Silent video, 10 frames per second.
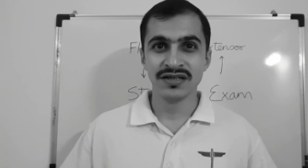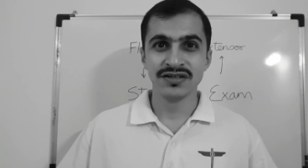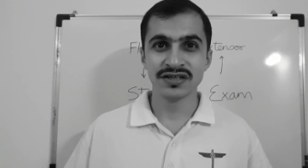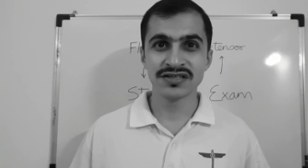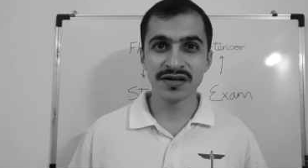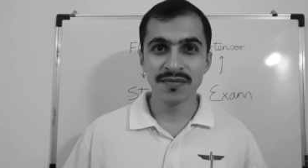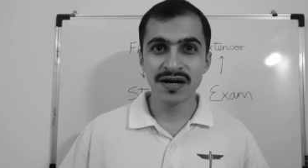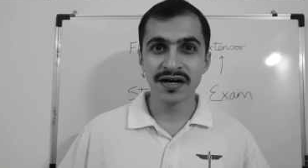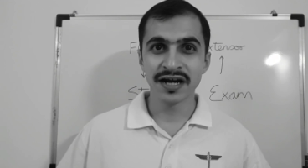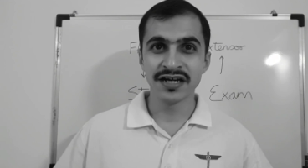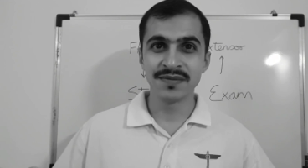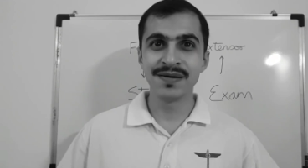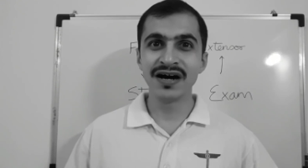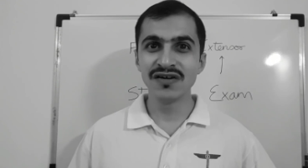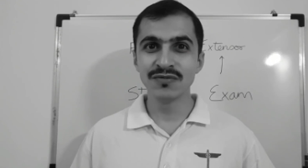your stomach and your
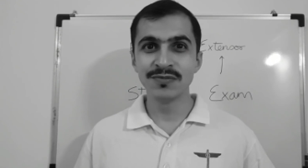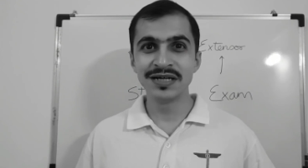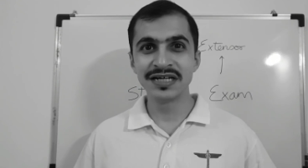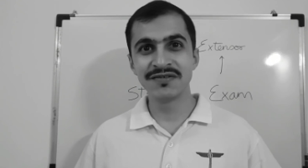bowel movement,